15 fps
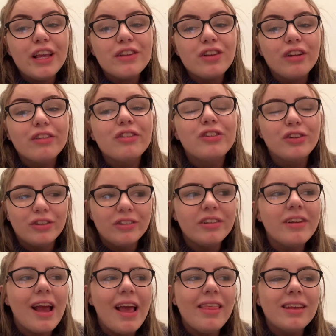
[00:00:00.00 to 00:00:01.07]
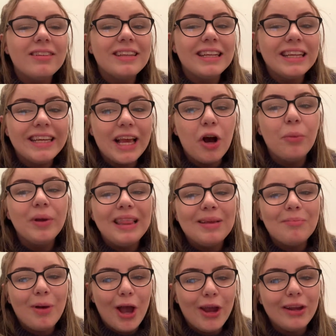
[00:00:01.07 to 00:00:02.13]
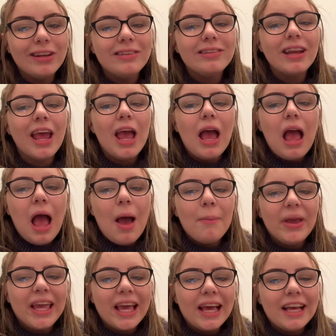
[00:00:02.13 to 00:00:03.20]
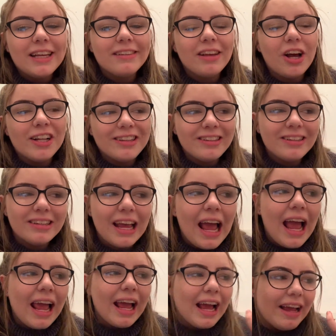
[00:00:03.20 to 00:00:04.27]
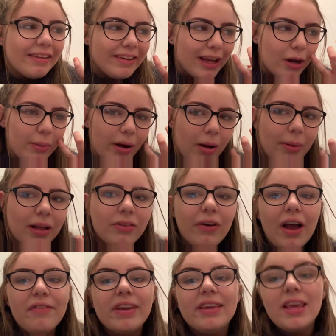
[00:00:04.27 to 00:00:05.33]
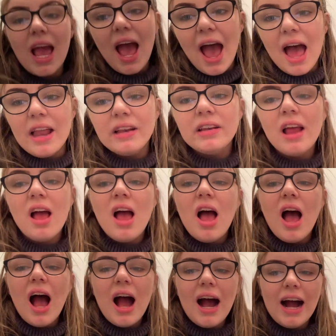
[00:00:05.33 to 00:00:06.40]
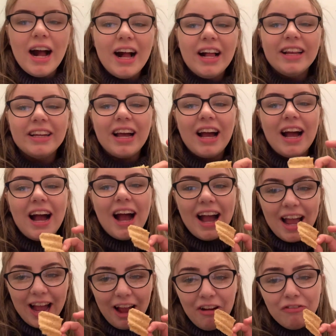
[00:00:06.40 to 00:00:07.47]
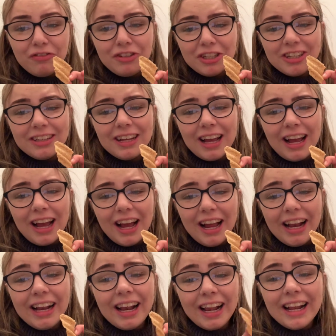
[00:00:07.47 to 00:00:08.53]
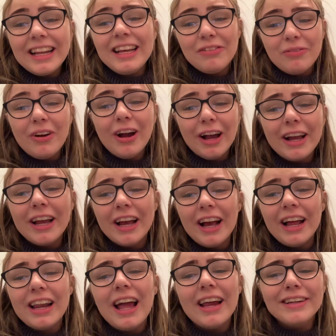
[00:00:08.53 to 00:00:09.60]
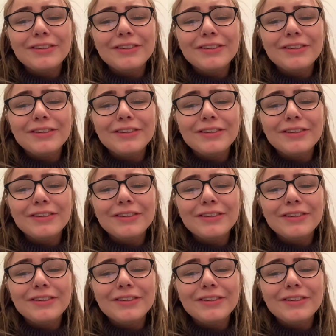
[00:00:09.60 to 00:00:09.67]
on Sunday that's gonna kill me the most, because on Sunday I have to get up at 5:30 again, and I leave work at like